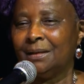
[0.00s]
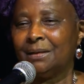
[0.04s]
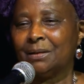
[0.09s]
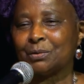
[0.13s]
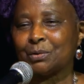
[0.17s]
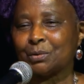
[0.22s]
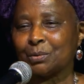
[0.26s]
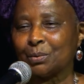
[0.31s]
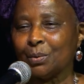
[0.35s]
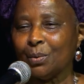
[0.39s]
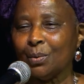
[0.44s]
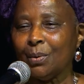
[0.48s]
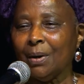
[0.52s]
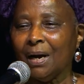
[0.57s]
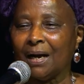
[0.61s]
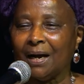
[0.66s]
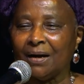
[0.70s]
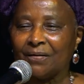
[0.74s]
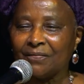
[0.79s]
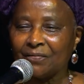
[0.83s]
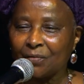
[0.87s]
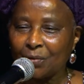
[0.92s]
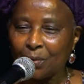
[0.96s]
So I
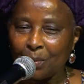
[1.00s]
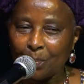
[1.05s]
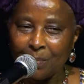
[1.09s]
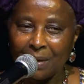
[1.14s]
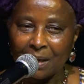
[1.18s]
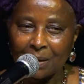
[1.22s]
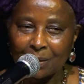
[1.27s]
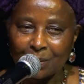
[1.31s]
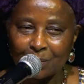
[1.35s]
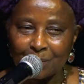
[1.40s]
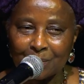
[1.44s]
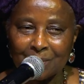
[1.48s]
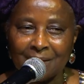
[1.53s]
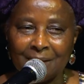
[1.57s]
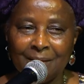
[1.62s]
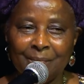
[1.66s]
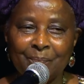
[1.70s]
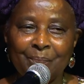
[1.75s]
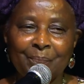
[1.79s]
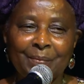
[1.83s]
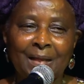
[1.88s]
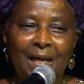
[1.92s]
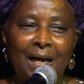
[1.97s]
have not
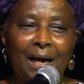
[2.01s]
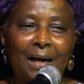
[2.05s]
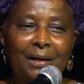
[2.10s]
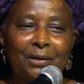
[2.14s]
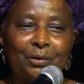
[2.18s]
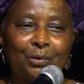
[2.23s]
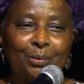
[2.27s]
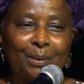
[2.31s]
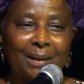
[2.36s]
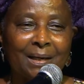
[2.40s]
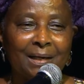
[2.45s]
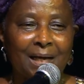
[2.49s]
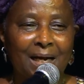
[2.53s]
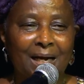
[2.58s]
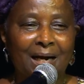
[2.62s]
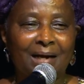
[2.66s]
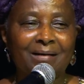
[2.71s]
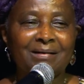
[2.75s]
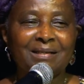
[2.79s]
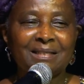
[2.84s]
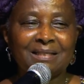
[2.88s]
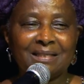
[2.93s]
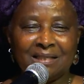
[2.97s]
mellowed, and you're
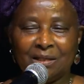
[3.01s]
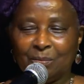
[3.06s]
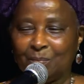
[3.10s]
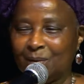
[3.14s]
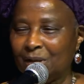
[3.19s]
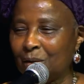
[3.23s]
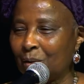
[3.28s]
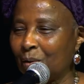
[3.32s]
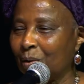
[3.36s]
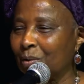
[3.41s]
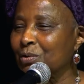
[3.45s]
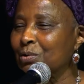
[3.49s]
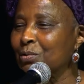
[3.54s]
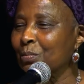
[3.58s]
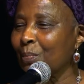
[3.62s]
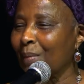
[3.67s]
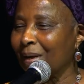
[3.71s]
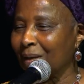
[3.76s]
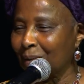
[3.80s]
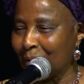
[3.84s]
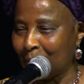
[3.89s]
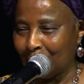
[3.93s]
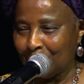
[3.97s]
encouraging me not to
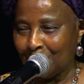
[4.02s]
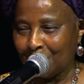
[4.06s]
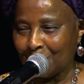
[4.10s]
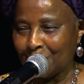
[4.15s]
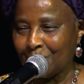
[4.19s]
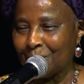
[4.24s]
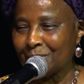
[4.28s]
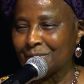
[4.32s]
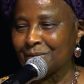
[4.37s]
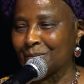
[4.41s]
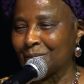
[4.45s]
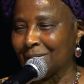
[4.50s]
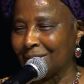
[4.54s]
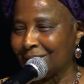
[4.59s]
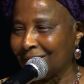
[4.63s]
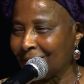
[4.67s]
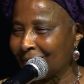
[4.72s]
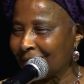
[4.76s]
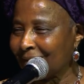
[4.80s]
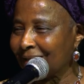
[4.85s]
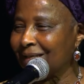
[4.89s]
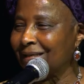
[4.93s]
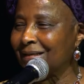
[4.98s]
mellow because you are
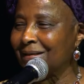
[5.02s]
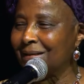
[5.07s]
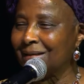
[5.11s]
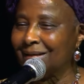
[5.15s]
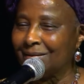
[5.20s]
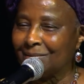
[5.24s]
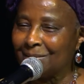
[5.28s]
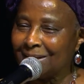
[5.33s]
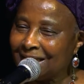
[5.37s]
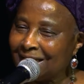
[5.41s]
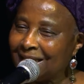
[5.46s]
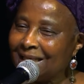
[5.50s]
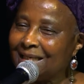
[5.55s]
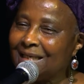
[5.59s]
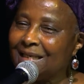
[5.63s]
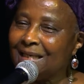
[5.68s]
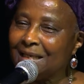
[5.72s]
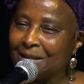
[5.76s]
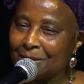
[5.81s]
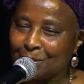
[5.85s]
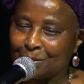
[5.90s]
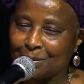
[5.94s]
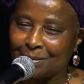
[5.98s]

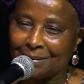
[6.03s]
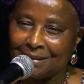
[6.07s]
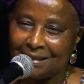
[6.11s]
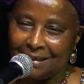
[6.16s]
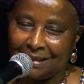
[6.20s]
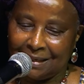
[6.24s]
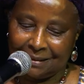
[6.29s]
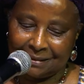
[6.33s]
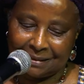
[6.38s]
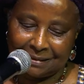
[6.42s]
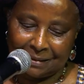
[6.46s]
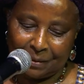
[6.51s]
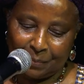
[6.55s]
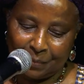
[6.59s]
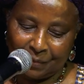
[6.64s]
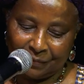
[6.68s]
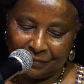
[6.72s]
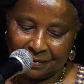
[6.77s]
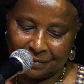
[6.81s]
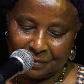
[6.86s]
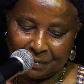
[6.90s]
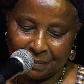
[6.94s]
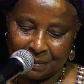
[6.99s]
literally, as some
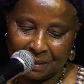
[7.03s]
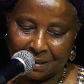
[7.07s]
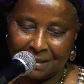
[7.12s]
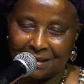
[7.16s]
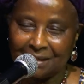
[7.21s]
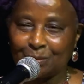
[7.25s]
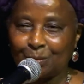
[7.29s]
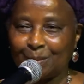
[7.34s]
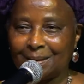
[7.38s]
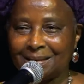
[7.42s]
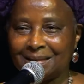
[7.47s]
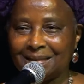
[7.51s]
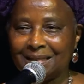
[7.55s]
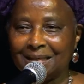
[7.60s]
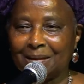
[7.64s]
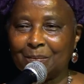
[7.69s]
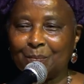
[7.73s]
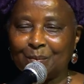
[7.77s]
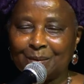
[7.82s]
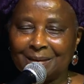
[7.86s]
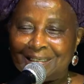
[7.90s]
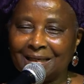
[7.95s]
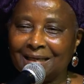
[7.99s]
of the speakers were
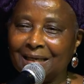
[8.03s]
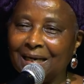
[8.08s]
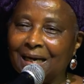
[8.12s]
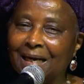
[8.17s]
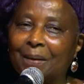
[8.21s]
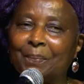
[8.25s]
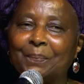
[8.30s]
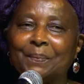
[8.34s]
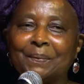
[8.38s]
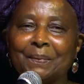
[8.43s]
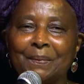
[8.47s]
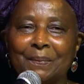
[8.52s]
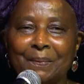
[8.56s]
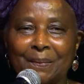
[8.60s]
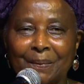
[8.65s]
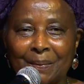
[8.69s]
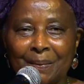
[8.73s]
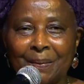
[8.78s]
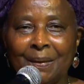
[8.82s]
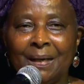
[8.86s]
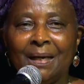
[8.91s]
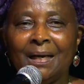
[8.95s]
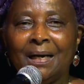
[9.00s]
saying, bringing up, you
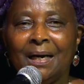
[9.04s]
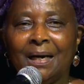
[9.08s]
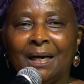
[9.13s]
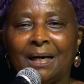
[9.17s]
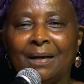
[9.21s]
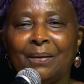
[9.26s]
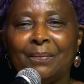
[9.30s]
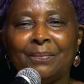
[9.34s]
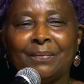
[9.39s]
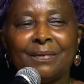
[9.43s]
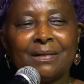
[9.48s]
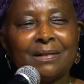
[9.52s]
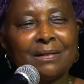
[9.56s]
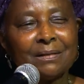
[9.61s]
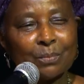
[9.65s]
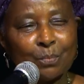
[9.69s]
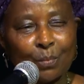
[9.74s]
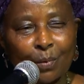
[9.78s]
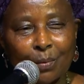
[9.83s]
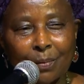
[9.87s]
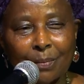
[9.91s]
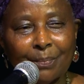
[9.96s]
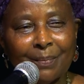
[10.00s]
know, these
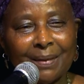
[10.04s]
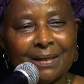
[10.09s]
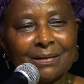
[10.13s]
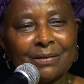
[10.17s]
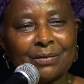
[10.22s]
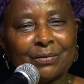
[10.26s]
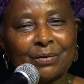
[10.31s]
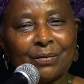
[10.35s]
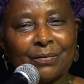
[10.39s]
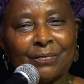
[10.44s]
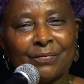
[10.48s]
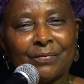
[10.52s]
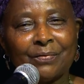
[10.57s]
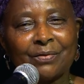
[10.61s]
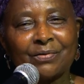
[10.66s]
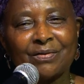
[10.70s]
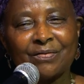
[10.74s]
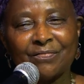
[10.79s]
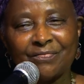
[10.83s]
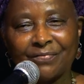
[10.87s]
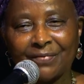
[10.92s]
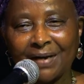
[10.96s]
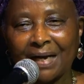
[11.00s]
moments of
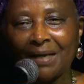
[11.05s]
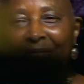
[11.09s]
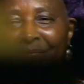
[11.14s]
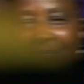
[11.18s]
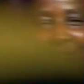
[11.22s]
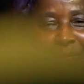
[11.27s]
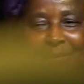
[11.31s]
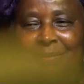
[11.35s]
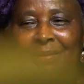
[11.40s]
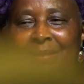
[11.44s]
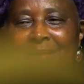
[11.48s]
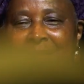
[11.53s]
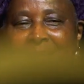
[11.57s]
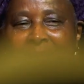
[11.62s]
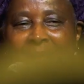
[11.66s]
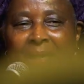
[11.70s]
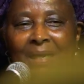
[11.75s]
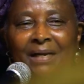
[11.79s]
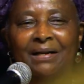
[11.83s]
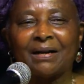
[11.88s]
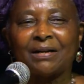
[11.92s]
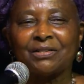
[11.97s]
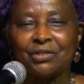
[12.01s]
revival,
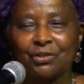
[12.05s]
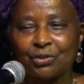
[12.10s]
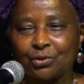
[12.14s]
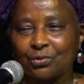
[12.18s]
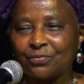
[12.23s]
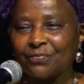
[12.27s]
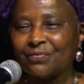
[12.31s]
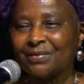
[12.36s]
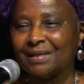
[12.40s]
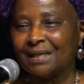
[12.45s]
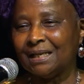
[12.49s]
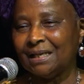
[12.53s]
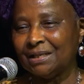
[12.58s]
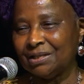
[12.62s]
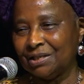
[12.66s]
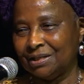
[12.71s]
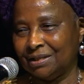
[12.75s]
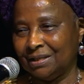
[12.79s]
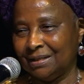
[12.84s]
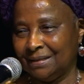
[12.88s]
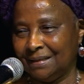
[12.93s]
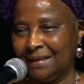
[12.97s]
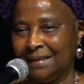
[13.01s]

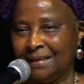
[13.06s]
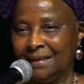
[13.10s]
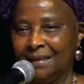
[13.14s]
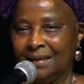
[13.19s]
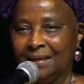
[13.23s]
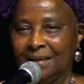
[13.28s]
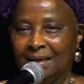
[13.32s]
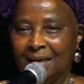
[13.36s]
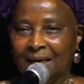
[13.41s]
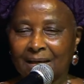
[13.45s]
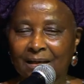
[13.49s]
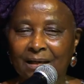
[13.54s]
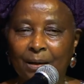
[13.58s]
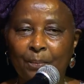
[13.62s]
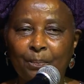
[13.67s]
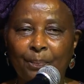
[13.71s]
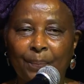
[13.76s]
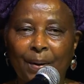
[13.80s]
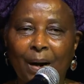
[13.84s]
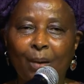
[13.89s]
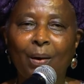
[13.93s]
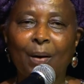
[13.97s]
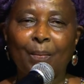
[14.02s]
rejuvenation, and
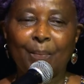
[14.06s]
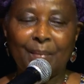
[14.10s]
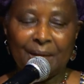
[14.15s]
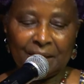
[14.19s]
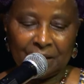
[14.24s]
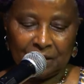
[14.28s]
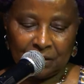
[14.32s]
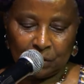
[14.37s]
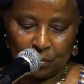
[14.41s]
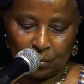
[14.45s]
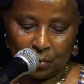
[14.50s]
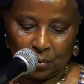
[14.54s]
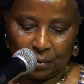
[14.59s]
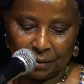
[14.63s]
empowerment to